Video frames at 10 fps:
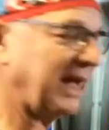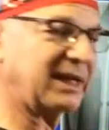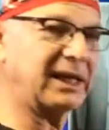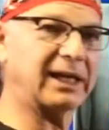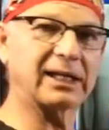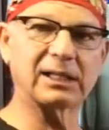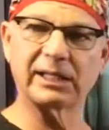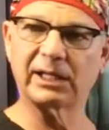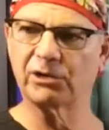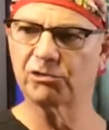
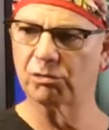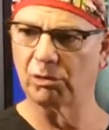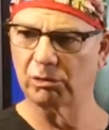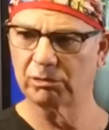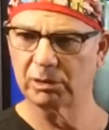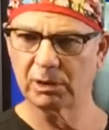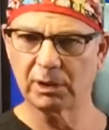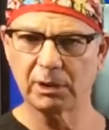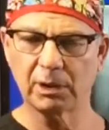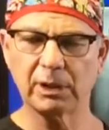redesign the
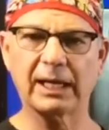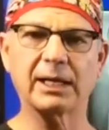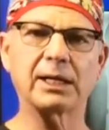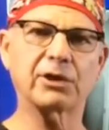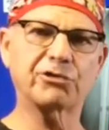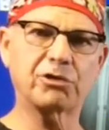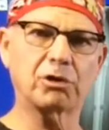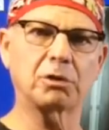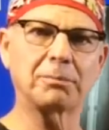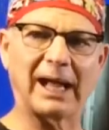device.
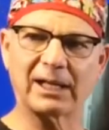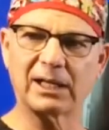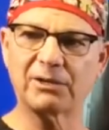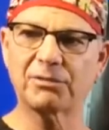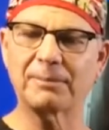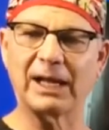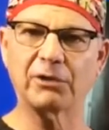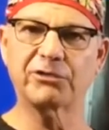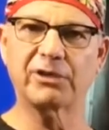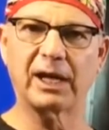
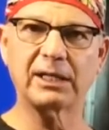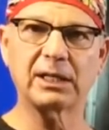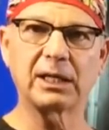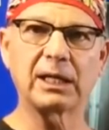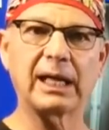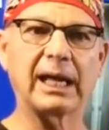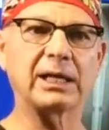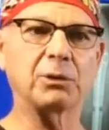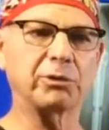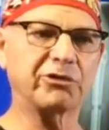And we
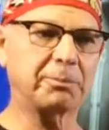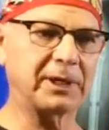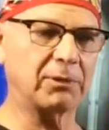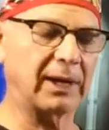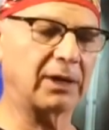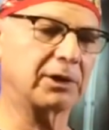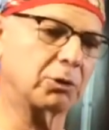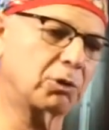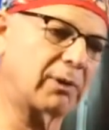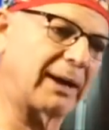developed the P2.
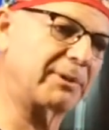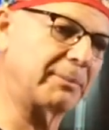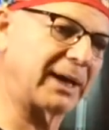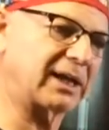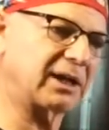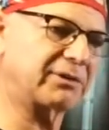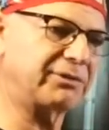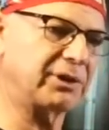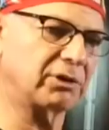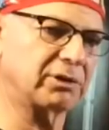And the
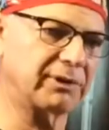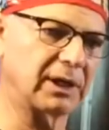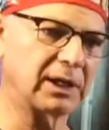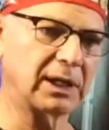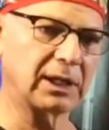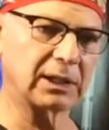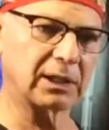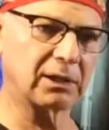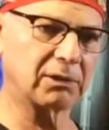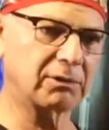P2 was a
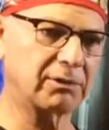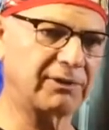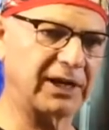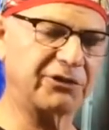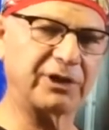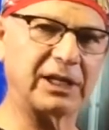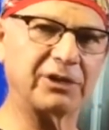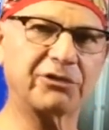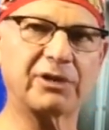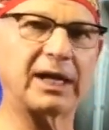lot better.
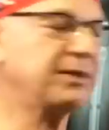It had